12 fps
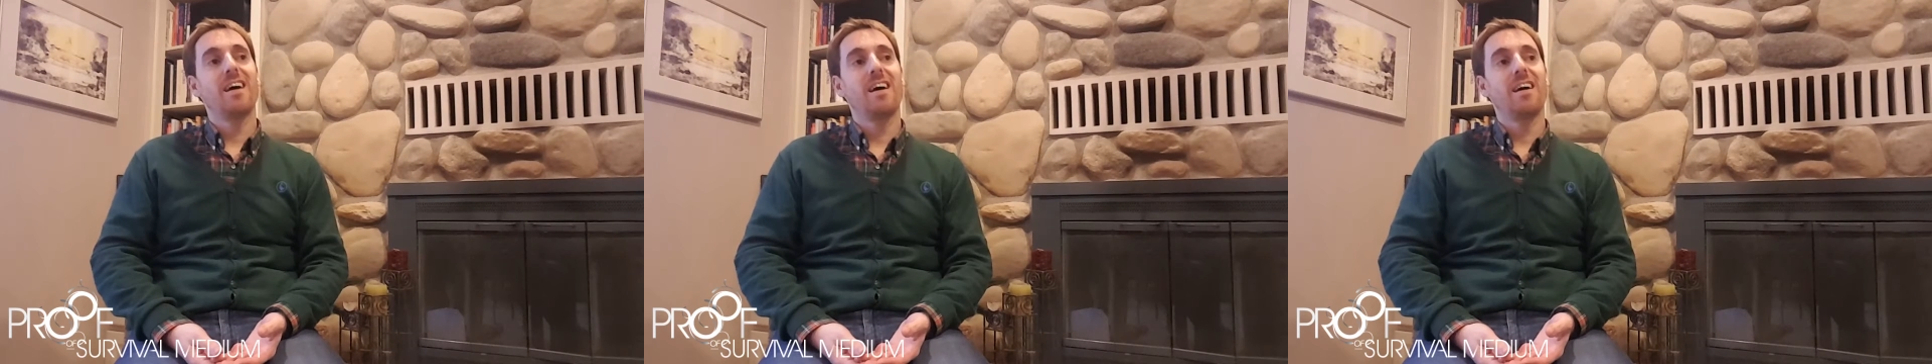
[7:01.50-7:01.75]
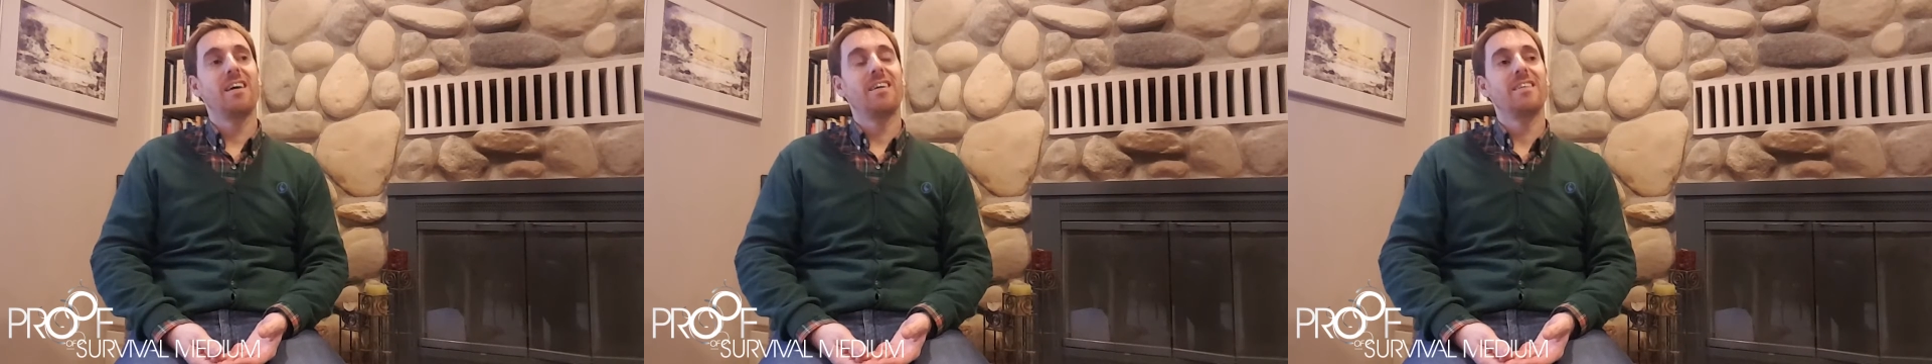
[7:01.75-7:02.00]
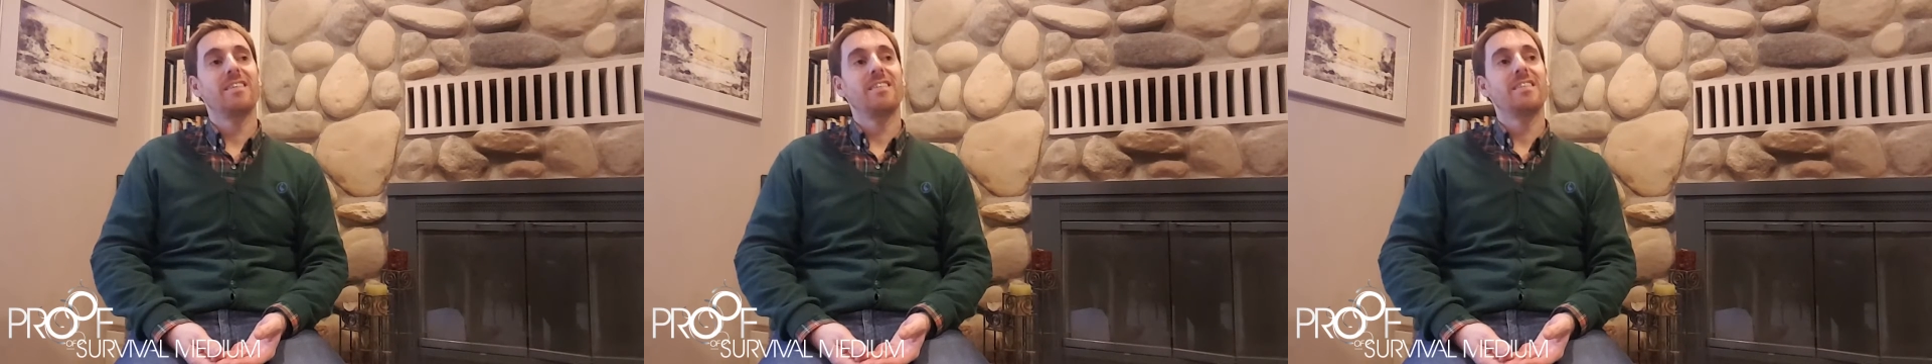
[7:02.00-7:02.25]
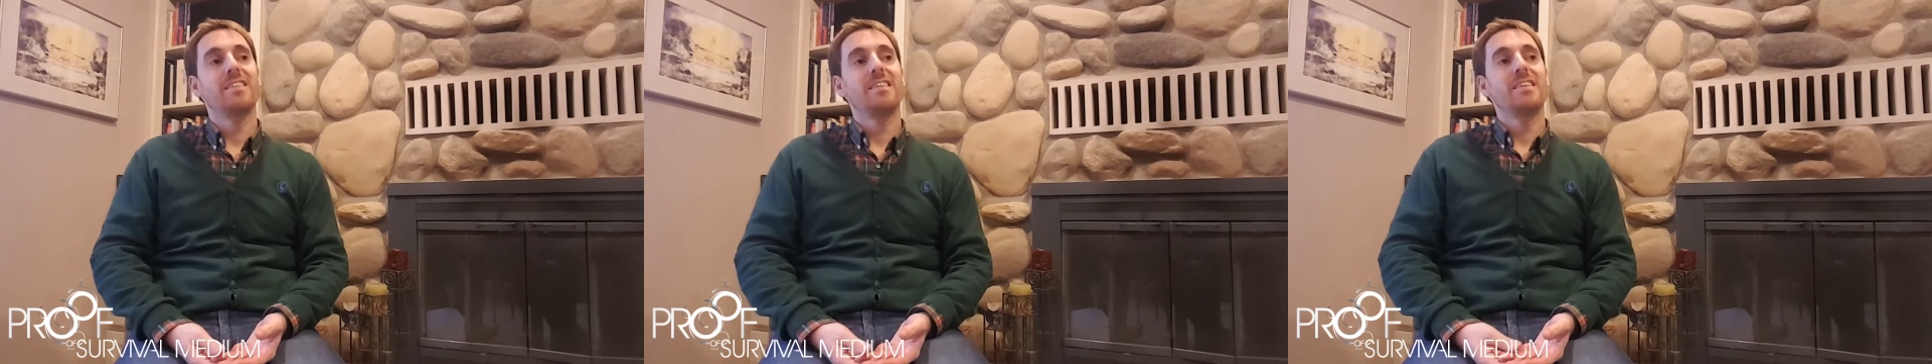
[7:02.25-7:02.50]

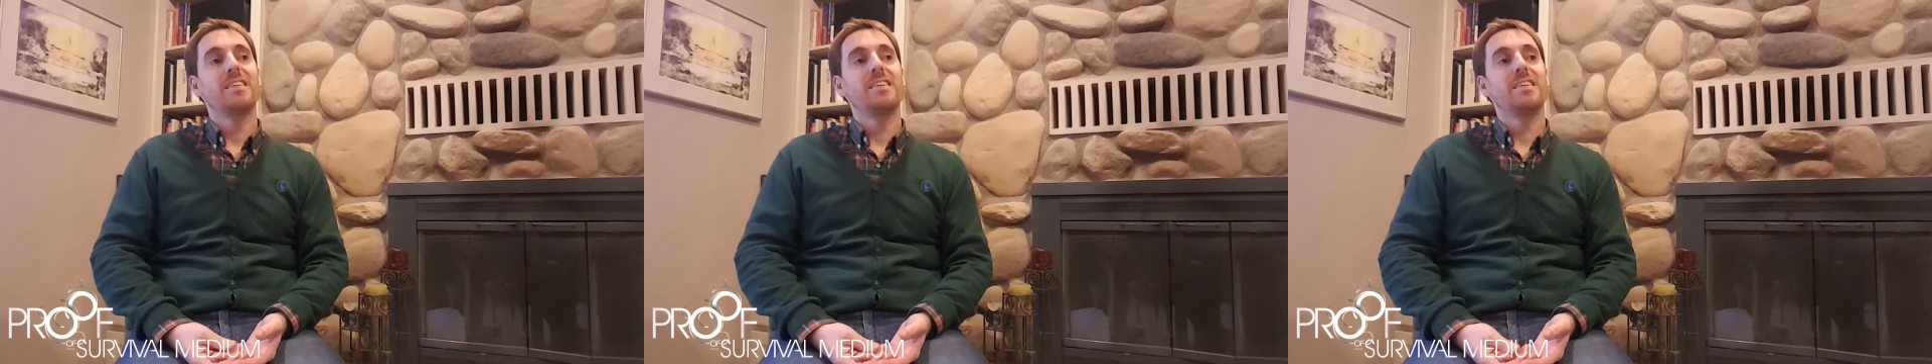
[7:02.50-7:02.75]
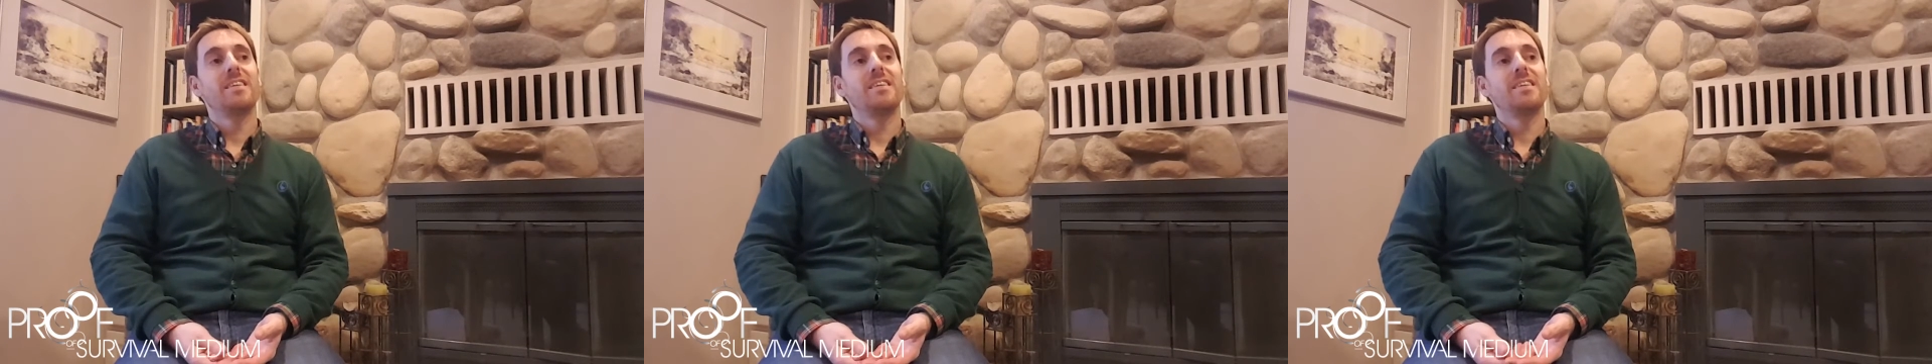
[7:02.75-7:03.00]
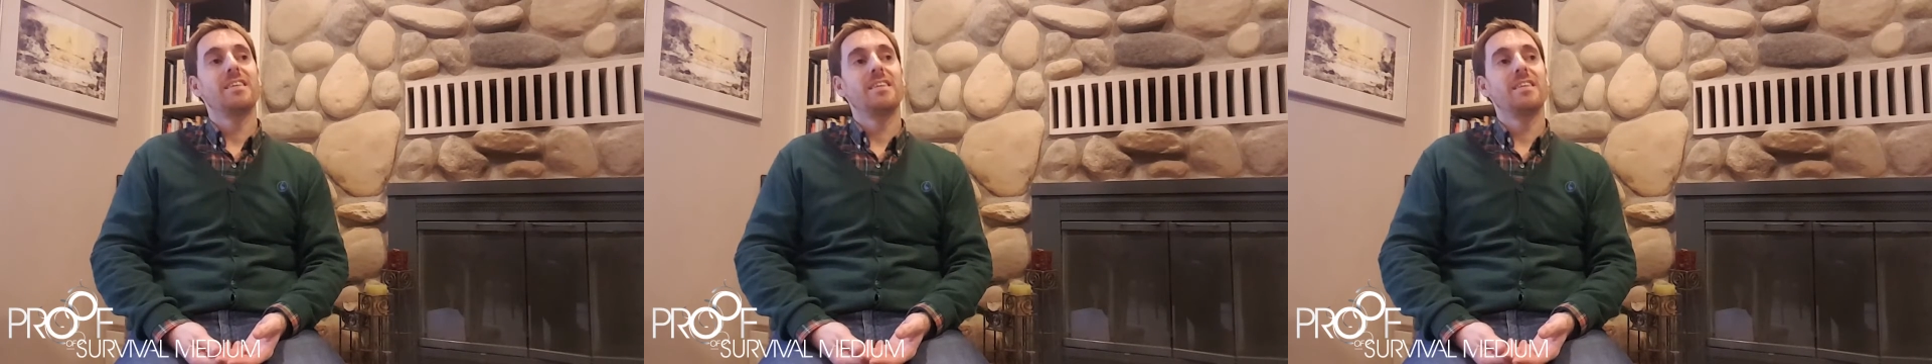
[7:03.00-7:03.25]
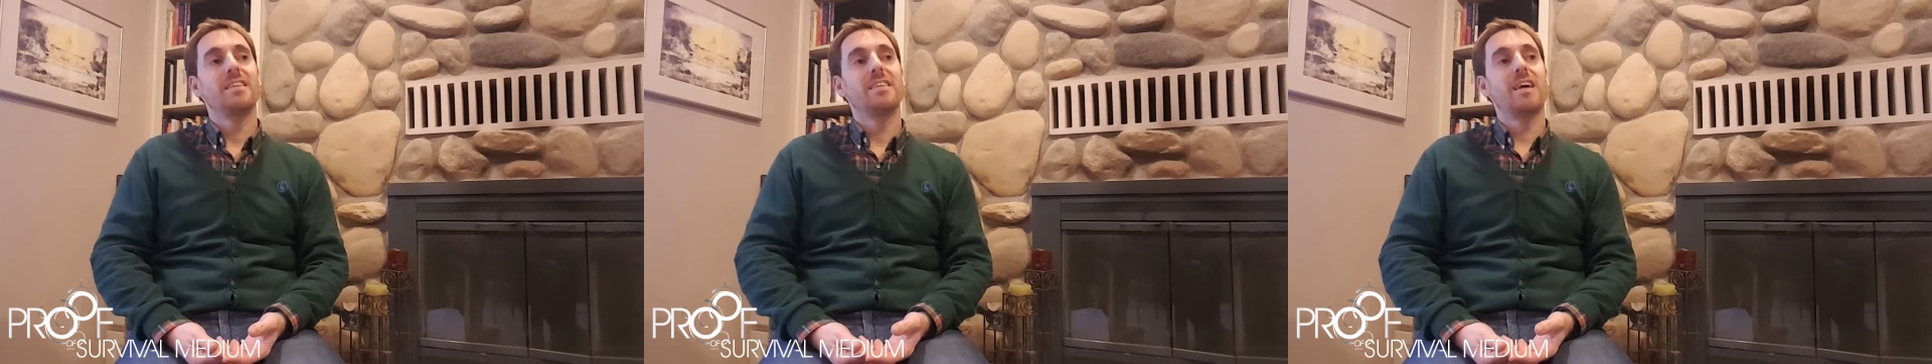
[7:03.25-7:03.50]
imagine how much
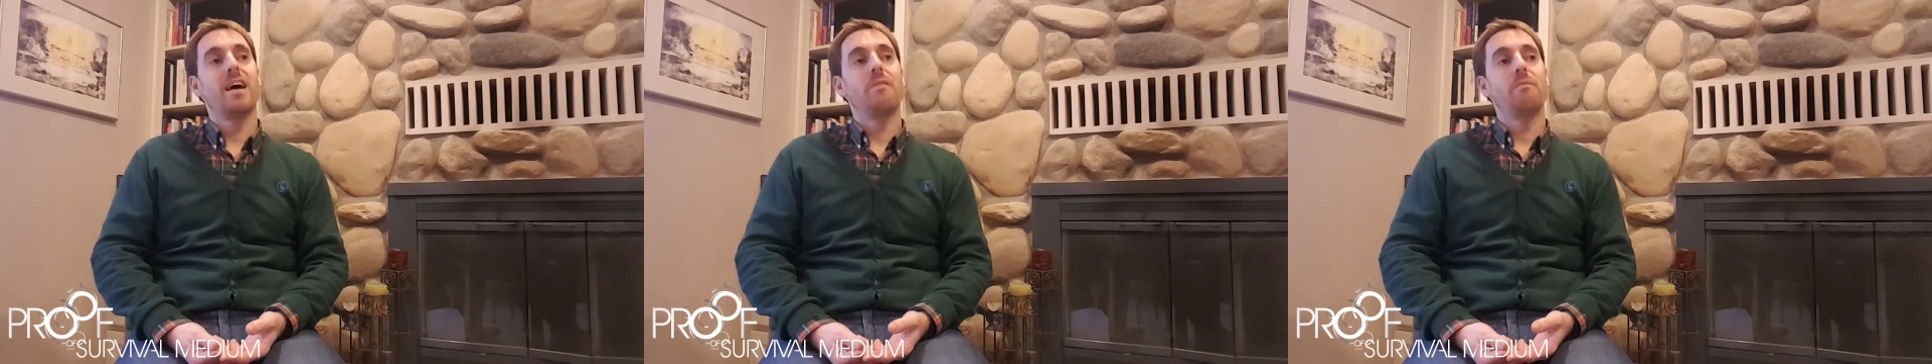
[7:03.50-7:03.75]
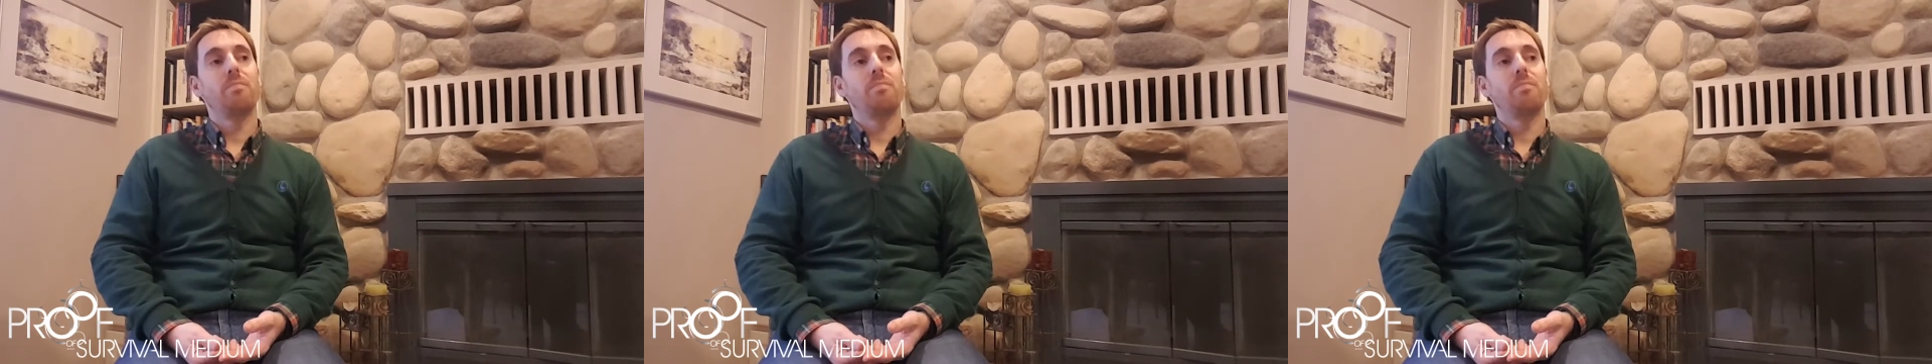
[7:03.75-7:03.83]
peace